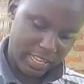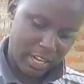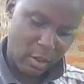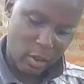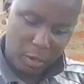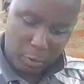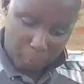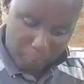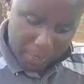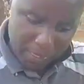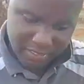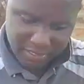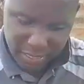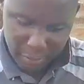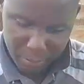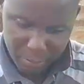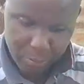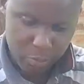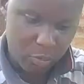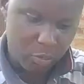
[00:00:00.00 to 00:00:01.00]
Then I will
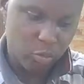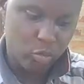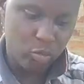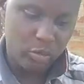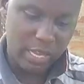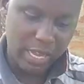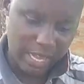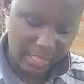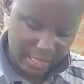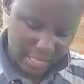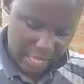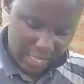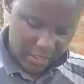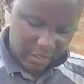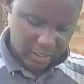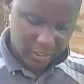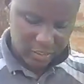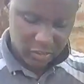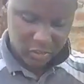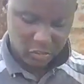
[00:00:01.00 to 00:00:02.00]
mix up together,
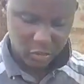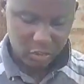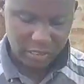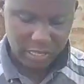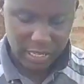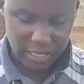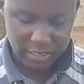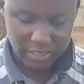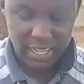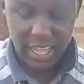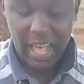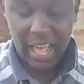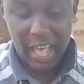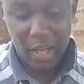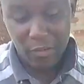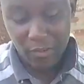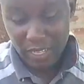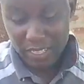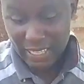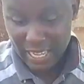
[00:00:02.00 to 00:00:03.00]
so that
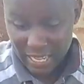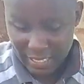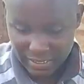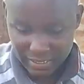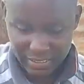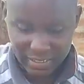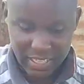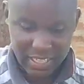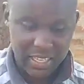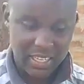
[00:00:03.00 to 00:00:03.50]
after that